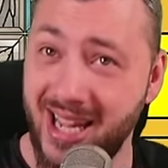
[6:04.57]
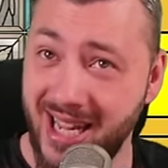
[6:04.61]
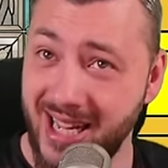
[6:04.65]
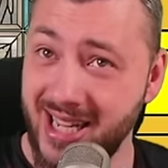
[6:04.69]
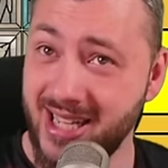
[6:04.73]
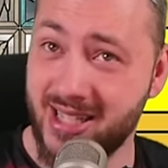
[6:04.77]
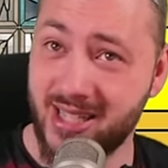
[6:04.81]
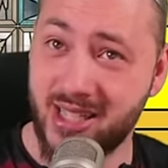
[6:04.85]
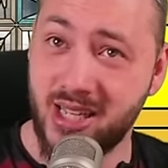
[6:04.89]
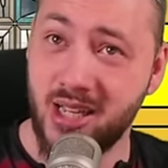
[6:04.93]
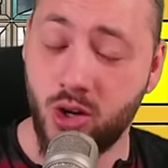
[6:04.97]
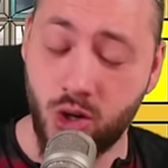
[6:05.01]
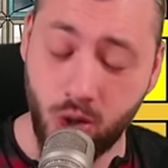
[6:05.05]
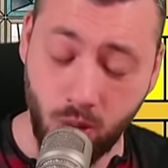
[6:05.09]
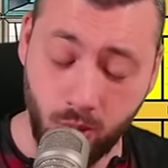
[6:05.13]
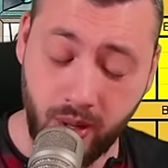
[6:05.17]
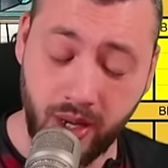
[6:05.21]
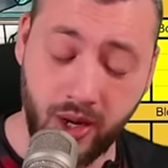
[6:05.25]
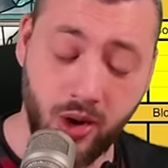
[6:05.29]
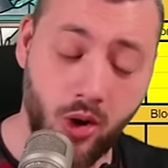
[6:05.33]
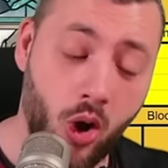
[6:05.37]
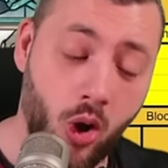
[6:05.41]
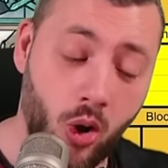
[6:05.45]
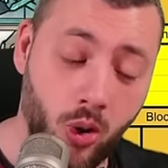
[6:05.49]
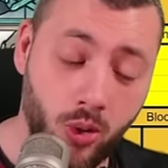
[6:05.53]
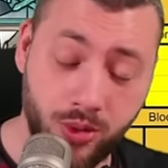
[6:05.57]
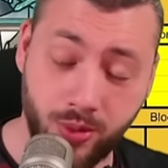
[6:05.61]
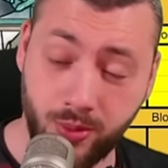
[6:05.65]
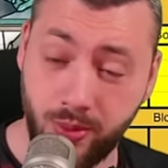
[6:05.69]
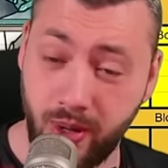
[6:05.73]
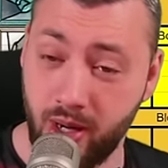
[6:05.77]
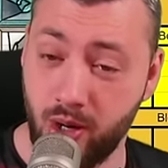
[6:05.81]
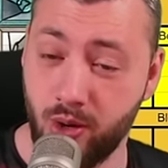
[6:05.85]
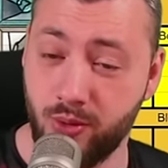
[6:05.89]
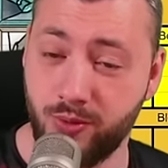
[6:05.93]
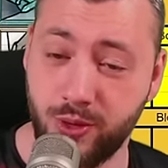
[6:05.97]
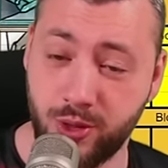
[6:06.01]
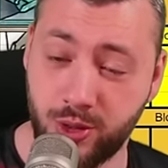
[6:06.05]
is going all the way
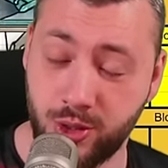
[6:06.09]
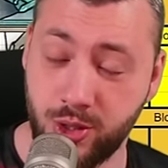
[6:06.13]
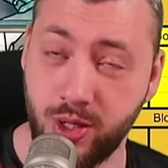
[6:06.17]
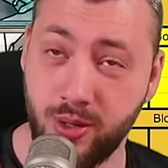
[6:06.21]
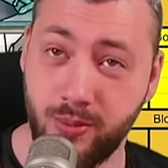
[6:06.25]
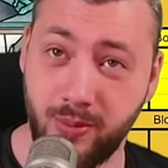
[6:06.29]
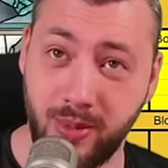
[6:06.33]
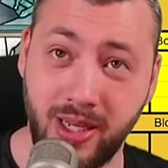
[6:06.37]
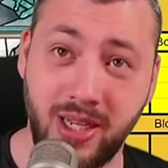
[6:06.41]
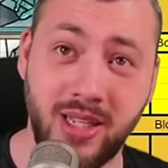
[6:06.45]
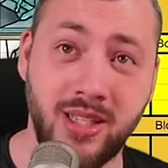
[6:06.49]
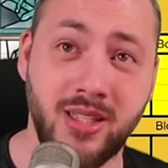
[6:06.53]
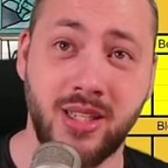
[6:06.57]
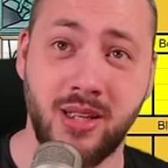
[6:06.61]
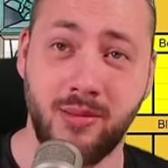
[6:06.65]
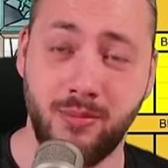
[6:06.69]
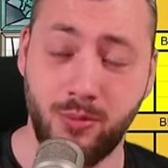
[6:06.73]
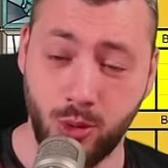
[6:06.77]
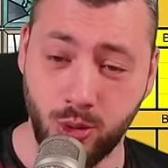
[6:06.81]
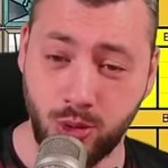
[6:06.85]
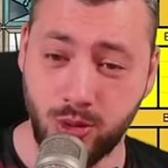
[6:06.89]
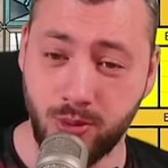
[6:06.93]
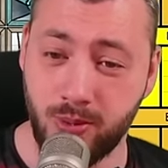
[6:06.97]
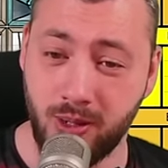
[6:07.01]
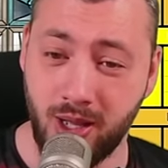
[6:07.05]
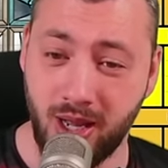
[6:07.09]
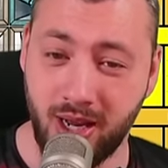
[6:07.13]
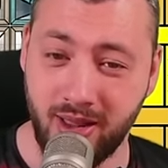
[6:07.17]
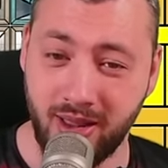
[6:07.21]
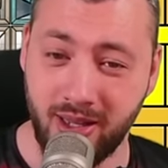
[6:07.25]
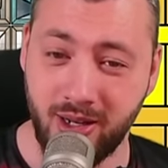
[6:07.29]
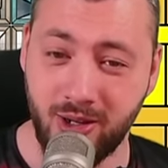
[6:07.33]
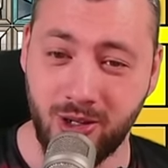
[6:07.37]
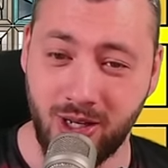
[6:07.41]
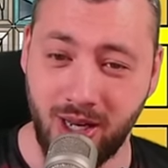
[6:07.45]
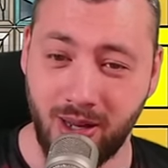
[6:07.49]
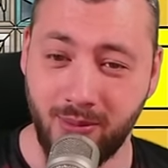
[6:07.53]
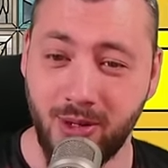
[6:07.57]
over to your minions and multiplying
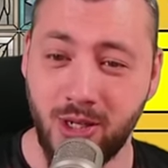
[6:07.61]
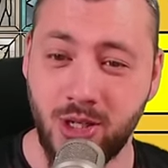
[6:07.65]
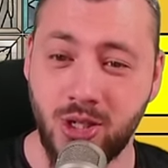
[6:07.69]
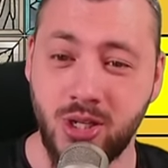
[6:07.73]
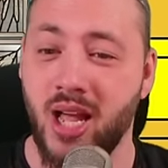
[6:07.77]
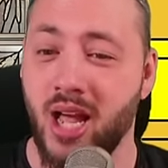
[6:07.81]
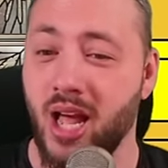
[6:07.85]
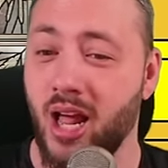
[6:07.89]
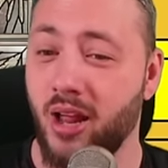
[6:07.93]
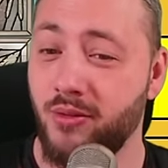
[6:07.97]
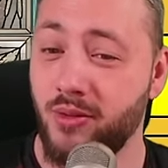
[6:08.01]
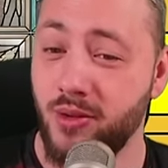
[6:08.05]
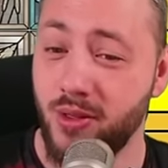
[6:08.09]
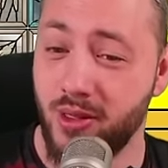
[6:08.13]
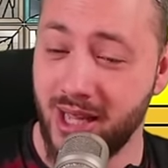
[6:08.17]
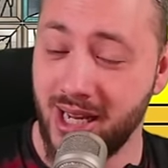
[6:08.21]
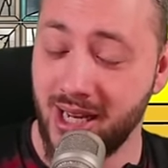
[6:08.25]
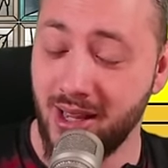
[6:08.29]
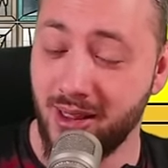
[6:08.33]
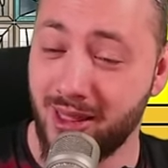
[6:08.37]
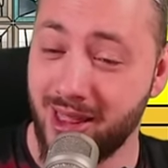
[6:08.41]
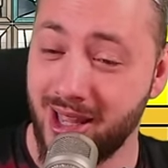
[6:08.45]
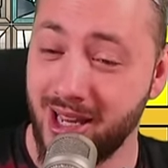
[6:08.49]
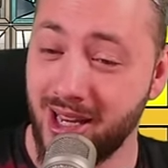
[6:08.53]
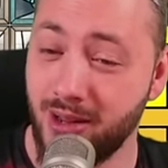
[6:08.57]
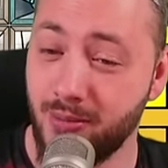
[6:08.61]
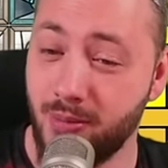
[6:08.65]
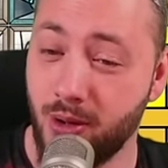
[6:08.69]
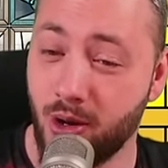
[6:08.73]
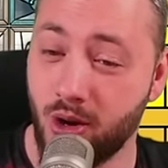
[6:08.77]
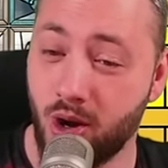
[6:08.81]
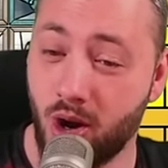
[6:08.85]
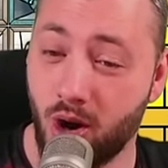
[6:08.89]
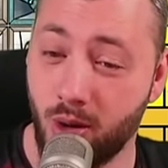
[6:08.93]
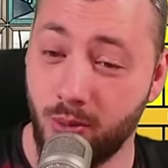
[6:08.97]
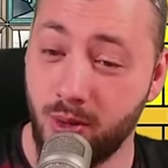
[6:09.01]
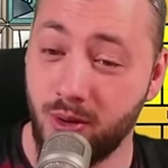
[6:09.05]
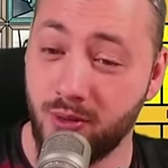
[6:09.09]
their damage. And if you then think about
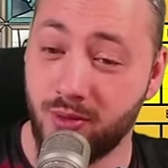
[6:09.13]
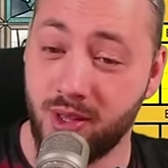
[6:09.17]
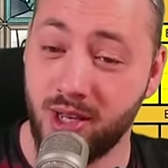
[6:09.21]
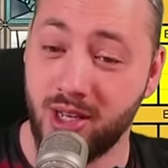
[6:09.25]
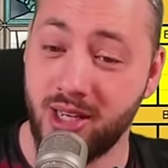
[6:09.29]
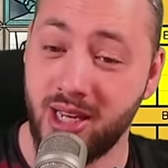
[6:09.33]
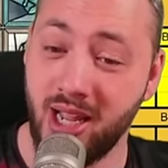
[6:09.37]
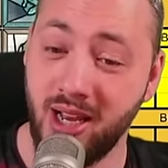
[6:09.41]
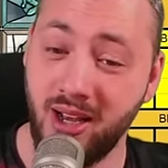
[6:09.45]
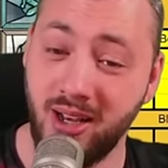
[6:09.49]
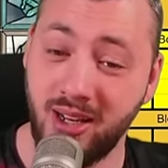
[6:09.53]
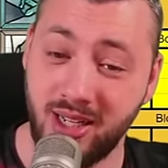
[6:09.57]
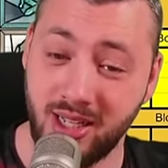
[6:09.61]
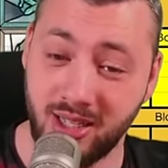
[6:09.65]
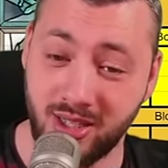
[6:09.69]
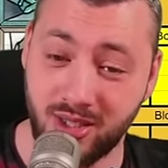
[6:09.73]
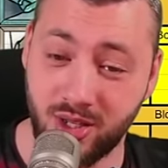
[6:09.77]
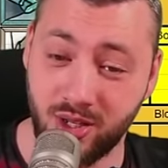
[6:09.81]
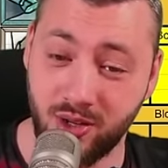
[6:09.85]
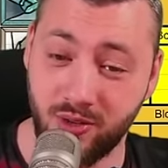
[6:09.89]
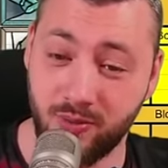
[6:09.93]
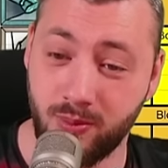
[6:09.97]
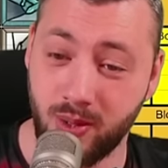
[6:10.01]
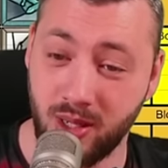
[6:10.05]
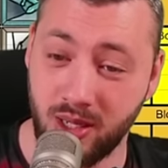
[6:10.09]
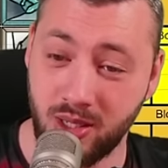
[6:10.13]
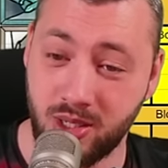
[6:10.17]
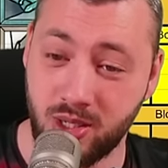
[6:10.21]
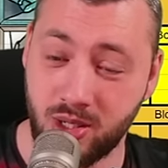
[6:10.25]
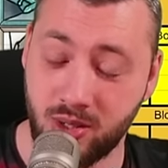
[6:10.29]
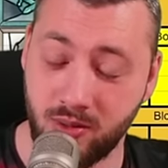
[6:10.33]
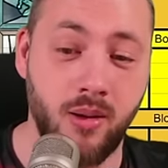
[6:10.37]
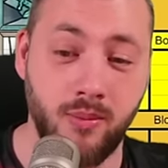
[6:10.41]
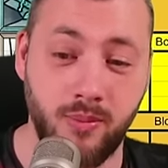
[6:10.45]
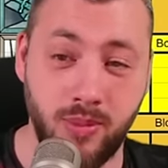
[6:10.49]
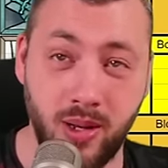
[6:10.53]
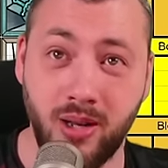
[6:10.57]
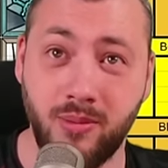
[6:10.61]
Army of the Dead instead of Blood
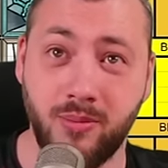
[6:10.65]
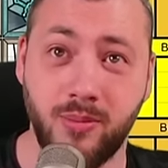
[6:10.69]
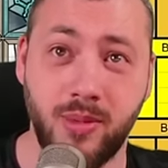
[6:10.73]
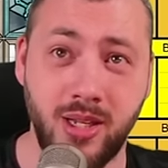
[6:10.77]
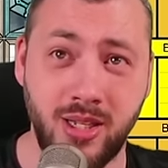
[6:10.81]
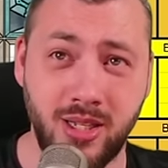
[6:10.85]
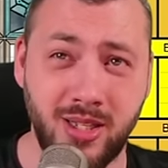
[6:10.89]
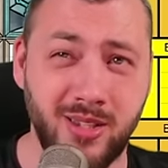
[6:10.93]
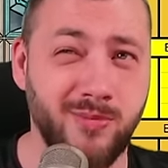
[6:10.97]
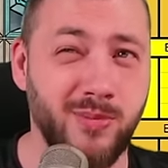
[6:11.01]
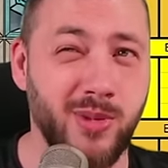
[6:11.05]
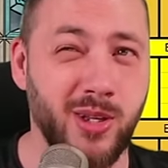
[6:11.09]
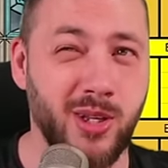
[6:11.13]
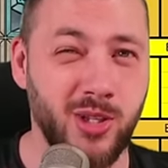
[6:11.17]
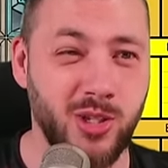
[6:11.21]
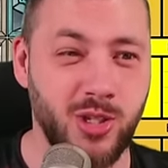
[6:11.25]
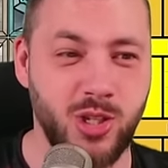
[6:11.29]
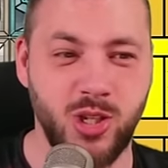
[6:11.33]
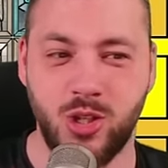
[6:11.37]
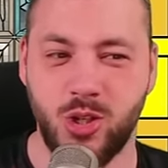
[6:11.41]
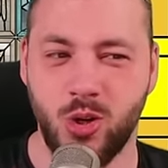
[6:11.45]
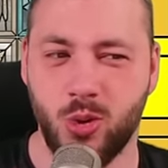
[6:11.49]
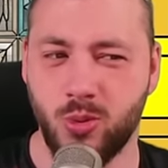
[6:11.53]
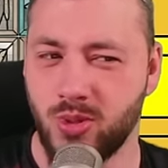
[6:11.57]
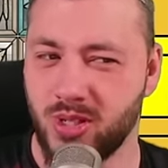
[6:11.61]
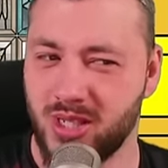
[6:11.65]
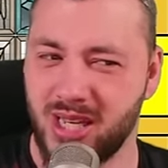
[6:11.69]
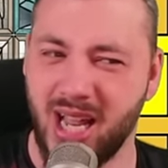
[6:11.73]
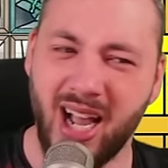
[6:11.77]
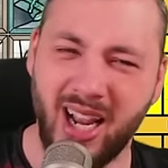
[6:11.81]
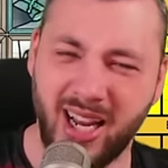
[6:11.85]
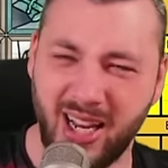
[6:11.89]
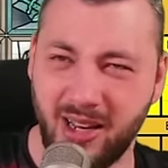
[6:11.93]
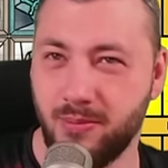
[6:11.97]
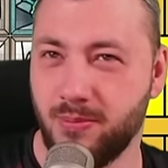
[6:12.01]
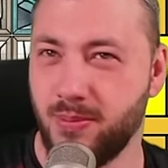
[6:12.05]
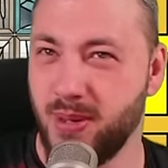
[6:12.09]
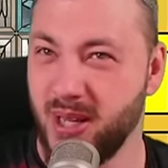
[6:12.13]
Mist, because you don't die
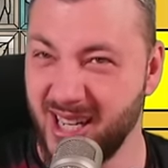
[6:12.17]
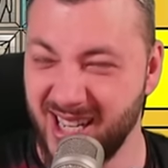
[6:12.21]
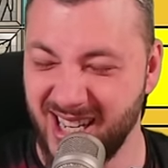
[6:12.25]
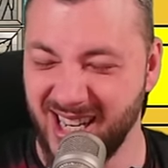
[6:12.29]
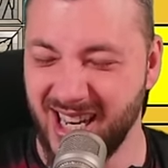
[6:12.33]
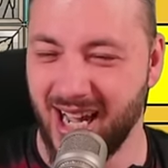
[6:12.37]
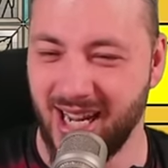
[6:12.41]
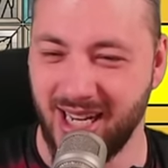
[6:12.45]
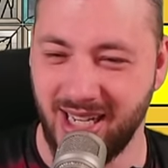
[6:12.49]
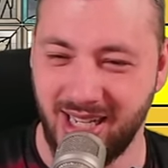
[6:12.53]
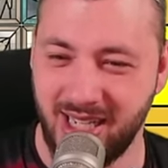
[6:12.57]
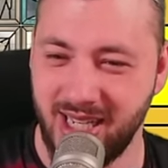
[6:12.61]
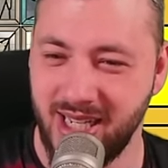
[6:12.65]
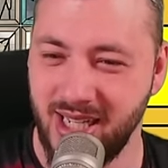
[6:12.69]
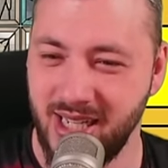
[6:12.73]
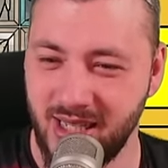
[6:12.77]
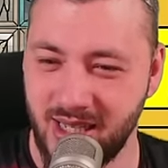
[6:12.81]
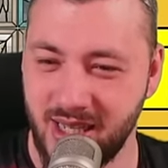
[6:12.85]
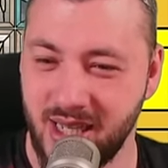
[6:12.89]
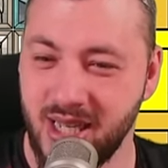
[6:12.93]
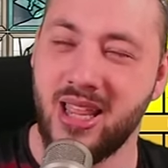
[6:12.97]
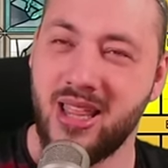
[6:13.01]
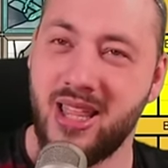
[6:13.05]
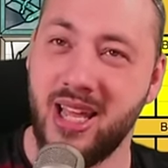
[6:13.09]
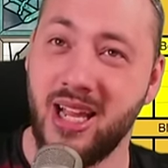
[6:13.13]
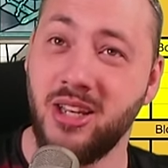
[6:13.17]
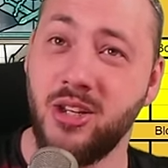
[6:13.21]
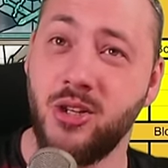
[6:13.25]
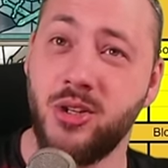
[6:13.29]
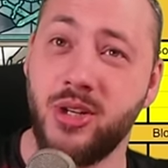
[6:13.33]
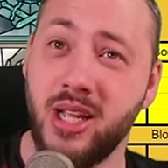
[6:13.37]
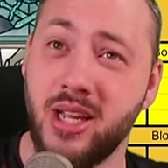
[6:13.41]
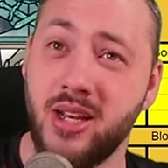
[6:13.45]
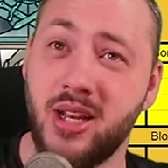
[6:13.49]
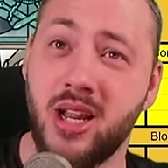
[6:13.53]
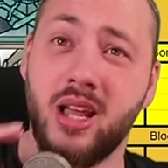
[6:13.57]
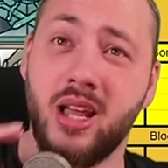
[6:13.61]
in Pit 90s, then you get